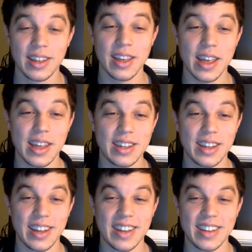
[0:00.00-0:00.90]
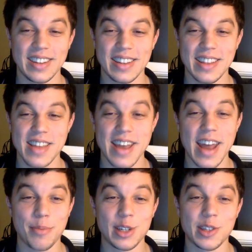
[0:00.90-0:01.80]
and uh, that
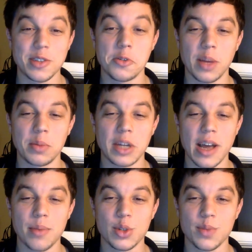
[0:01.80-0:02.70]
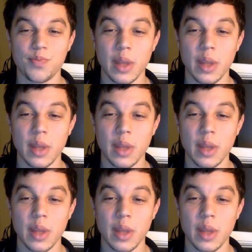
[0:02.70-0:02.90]
happens too sometimes.